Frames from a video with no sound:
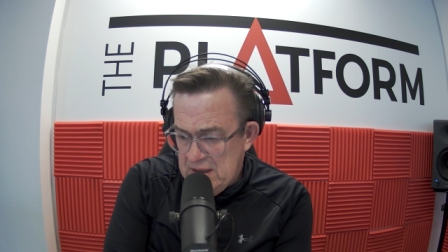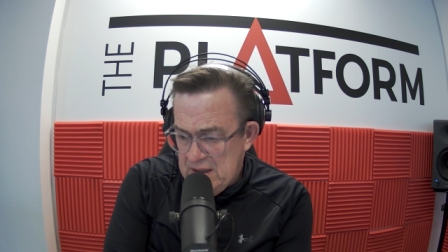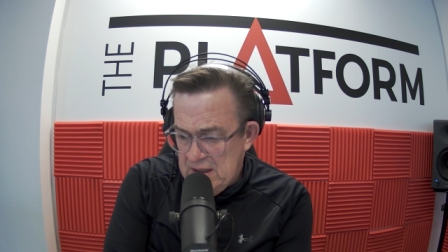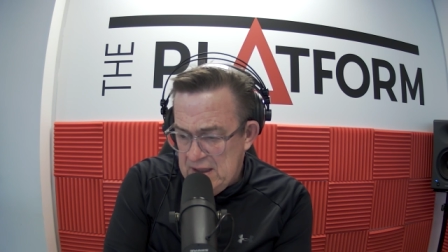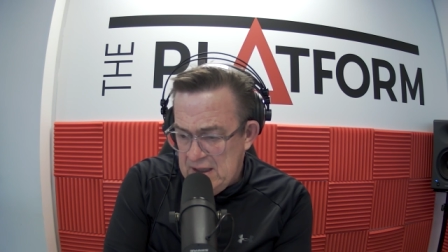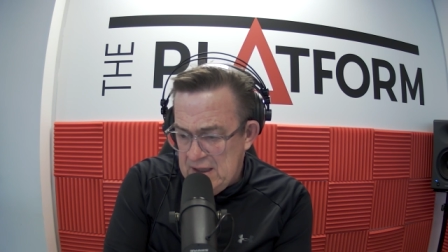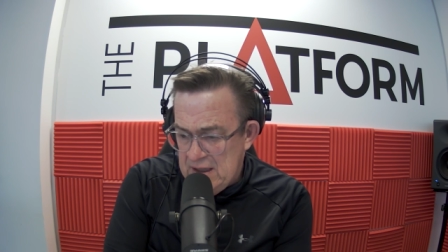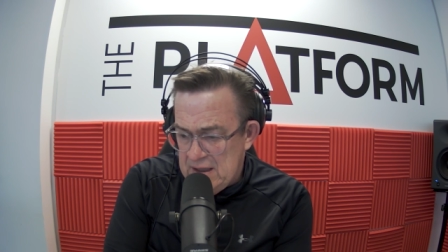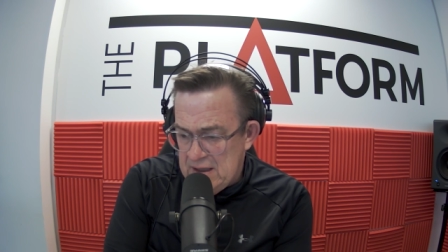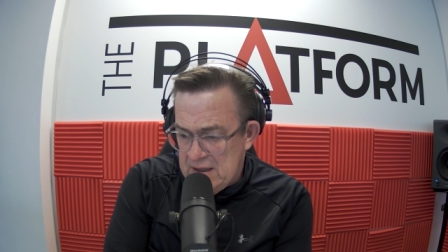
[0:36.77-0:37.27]

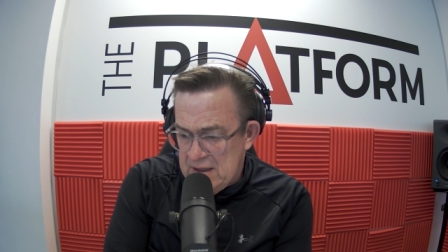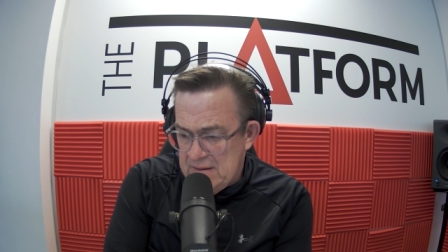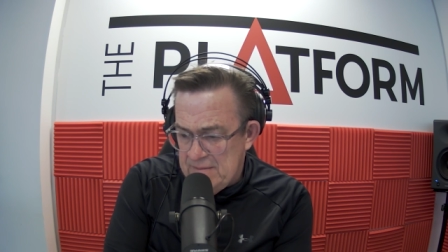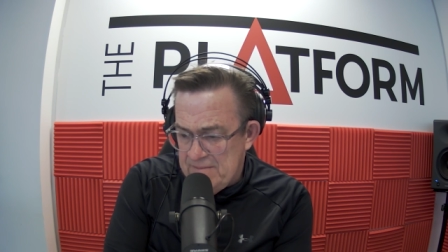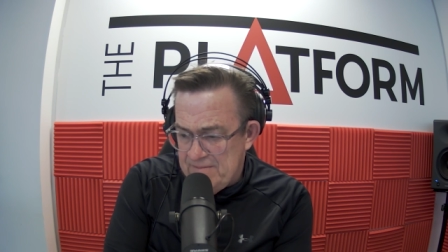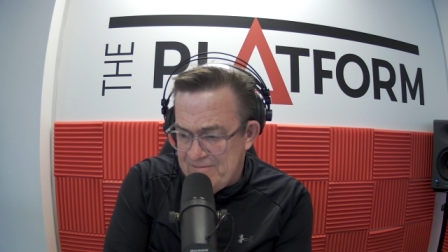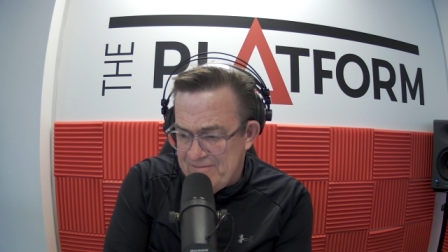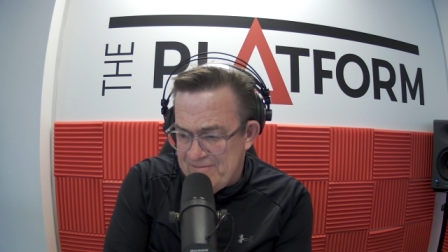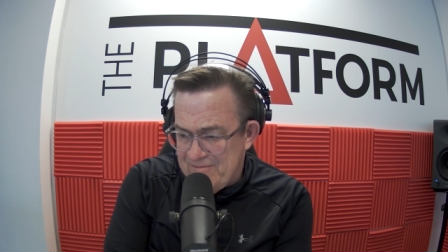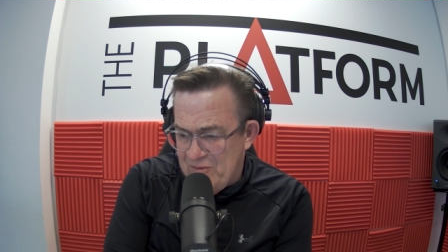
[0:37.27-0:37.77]
and
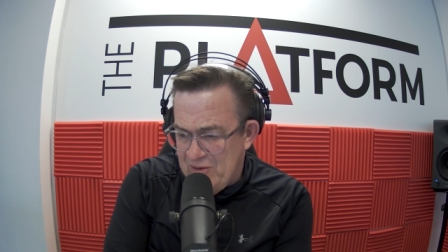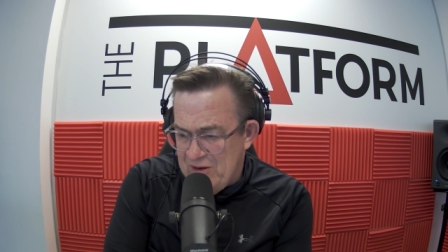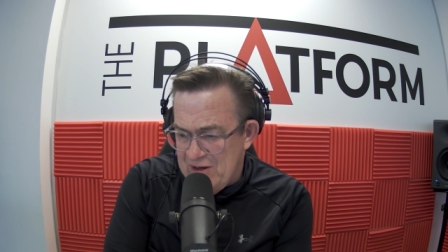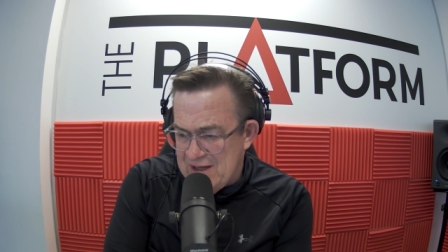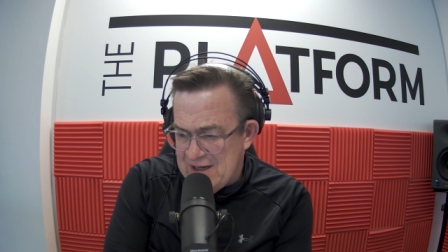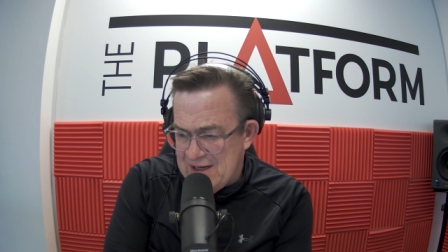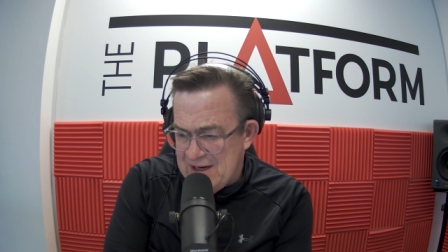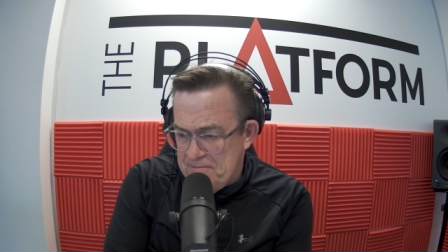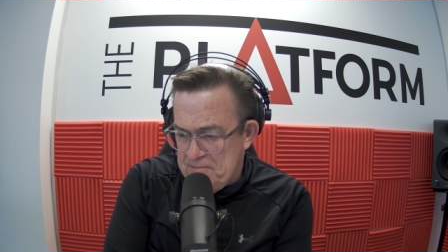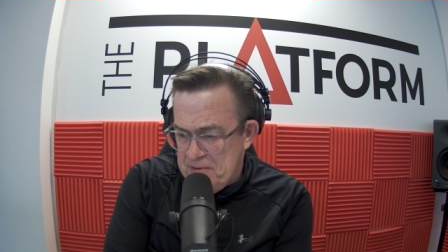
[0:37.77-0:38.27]
well,
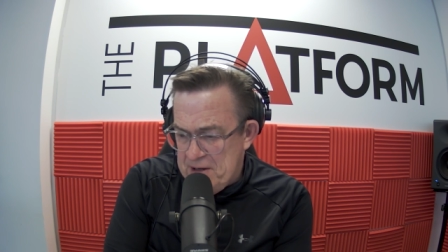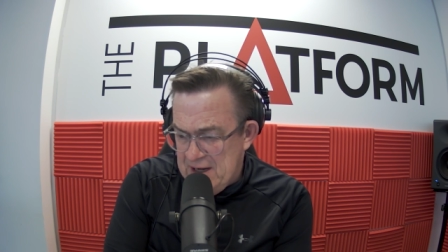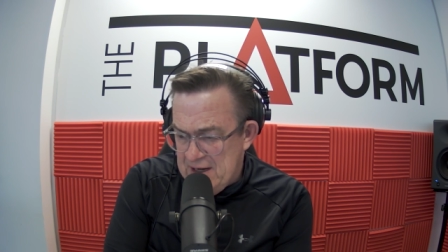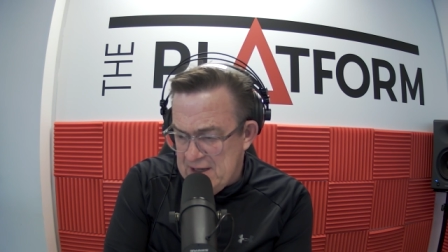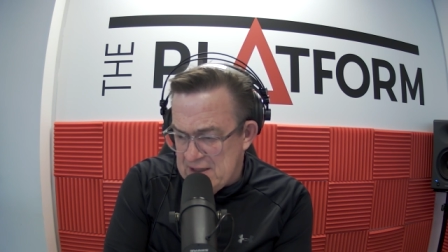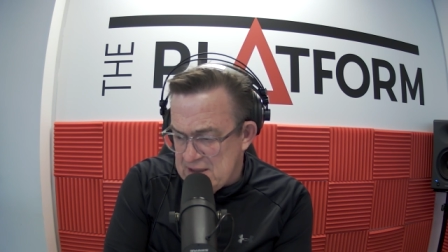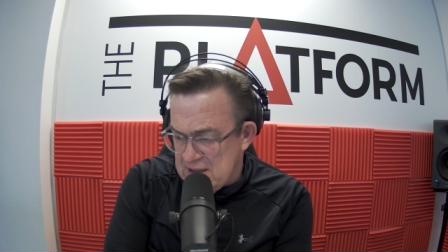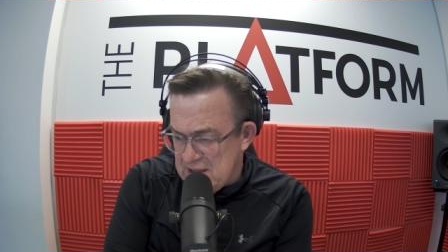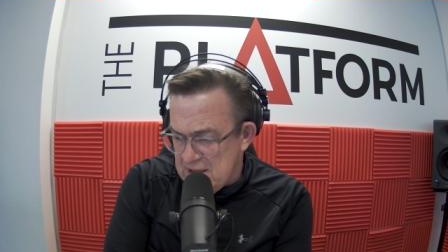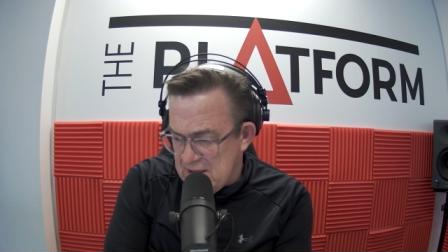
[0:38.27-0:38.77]
it
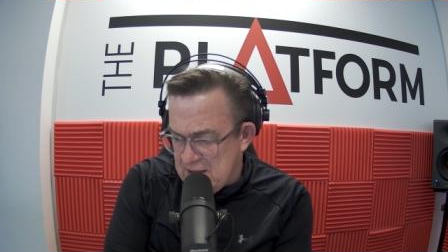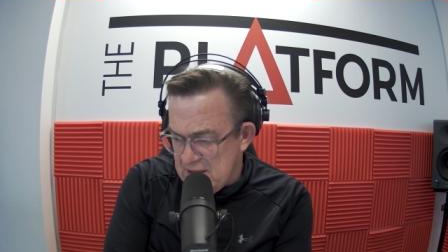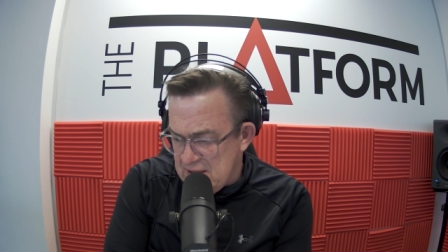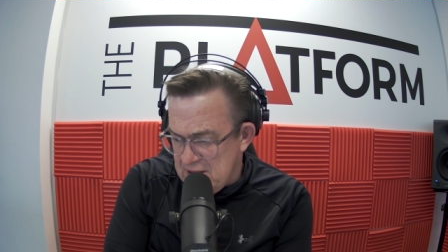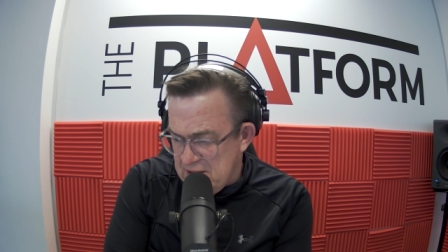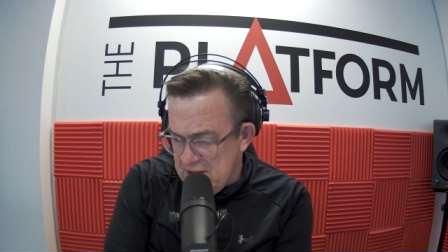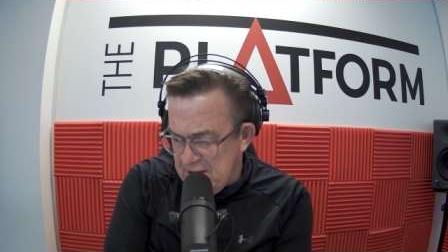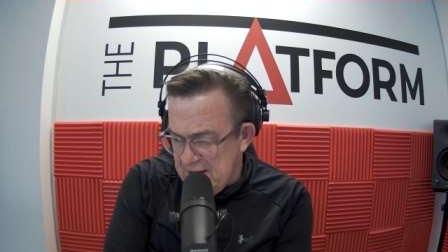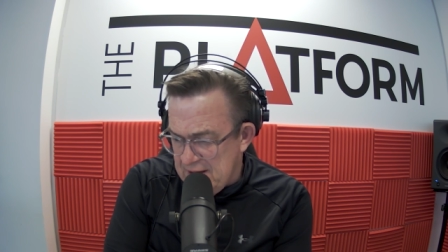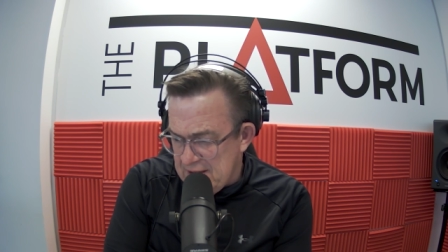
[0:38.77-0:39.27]
appears that the
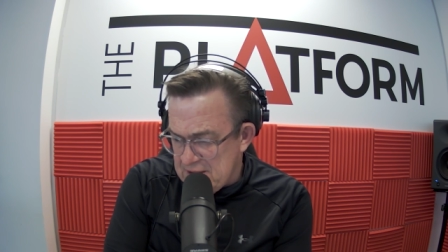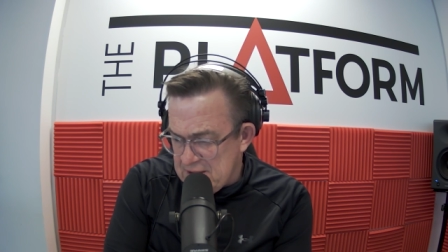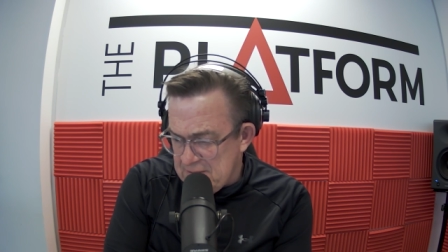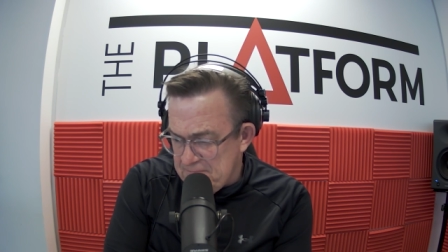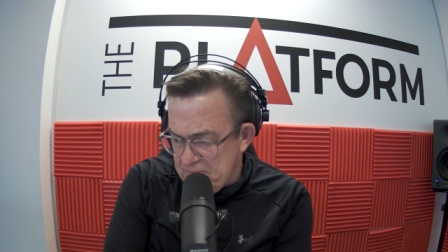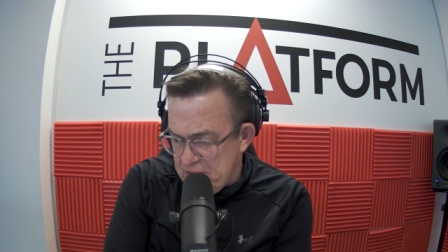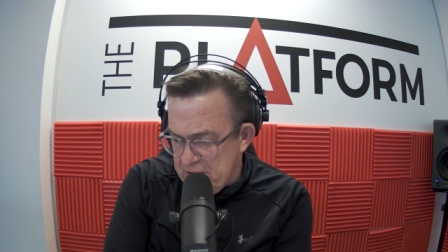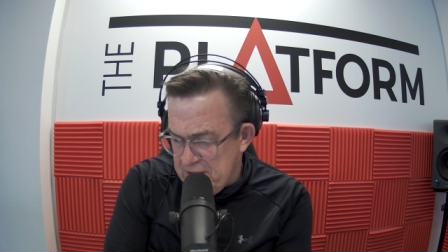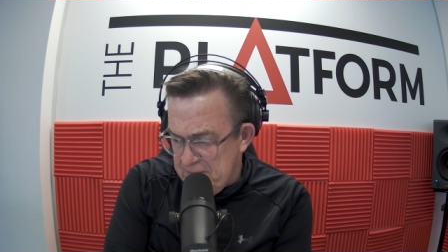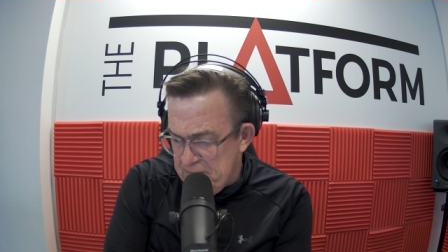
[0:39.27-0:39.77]
turnouts
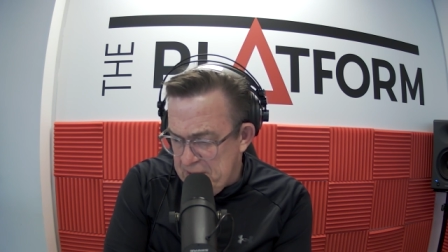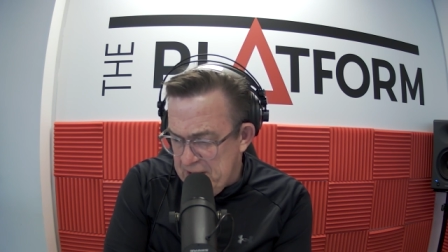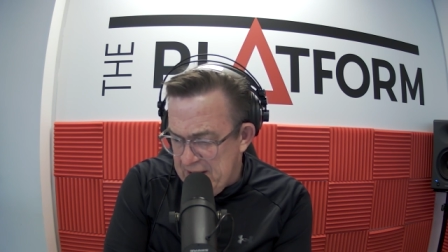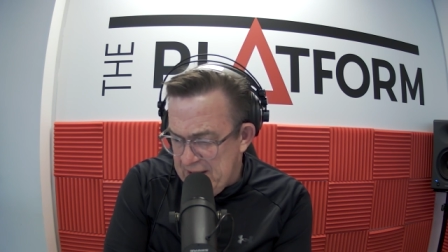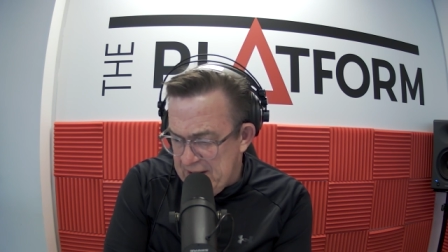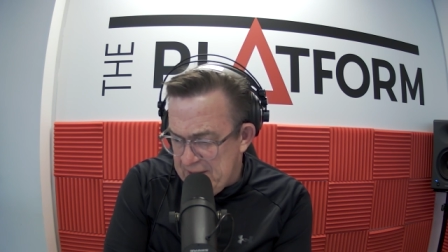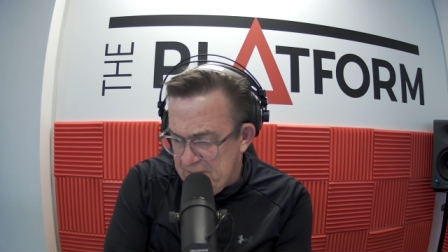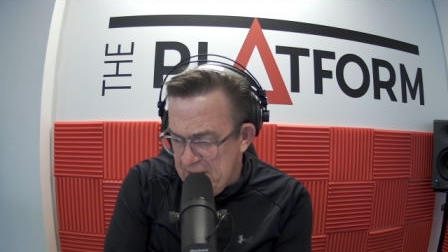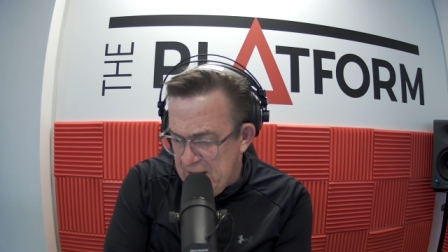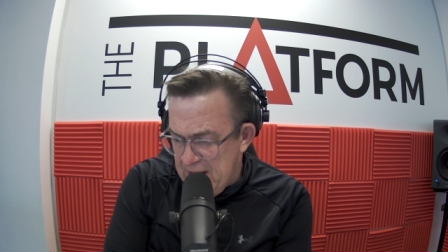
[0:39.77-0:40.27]
are pretty
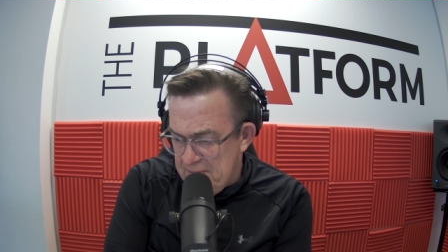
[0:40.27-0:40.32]
bad,